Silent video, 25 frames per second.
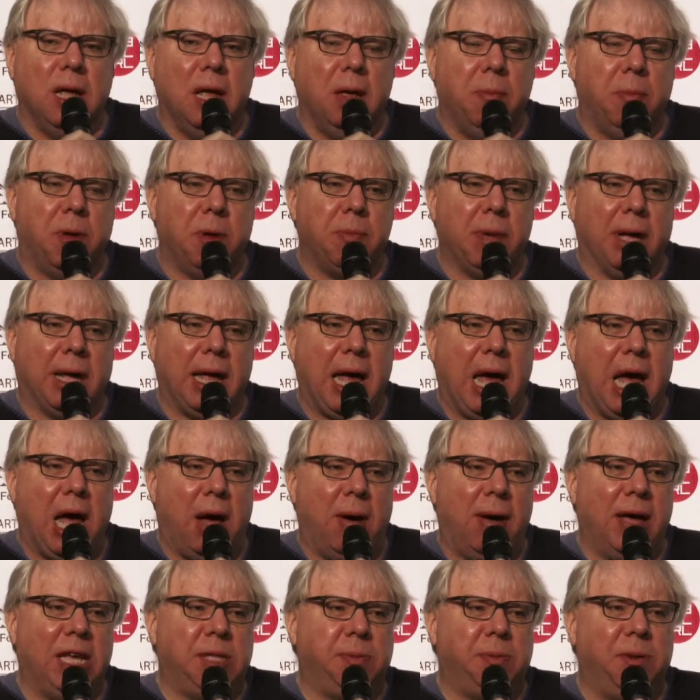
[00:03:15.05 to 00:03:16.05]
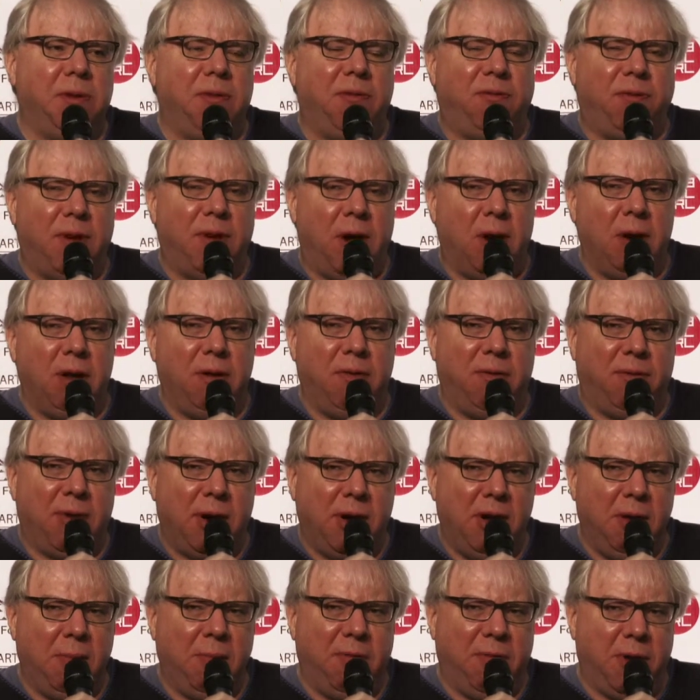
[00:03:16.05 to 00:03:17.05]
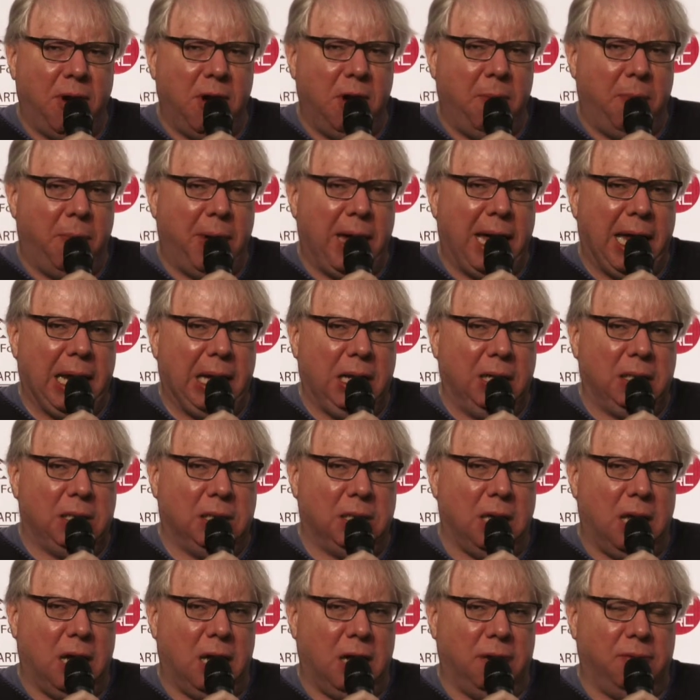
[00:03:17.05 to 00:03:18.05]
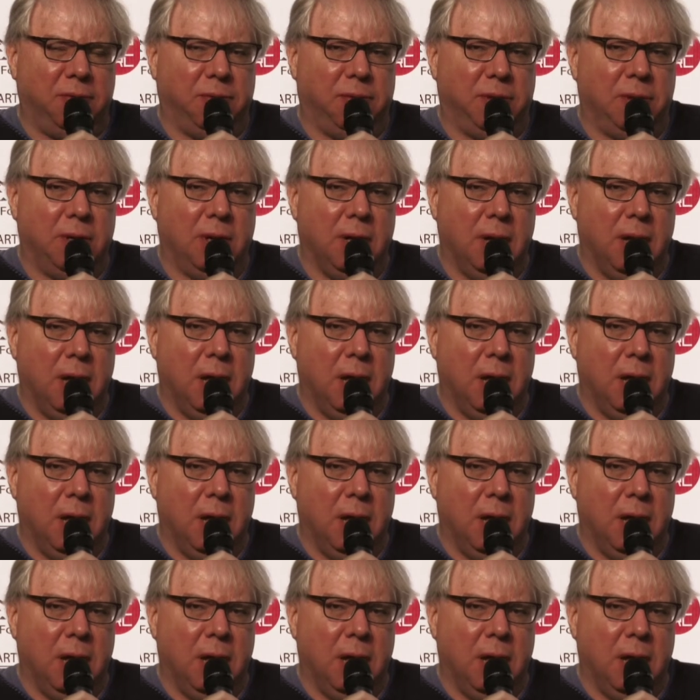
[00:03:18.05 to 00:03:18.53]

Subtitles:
but Macau has been very, very, very badly served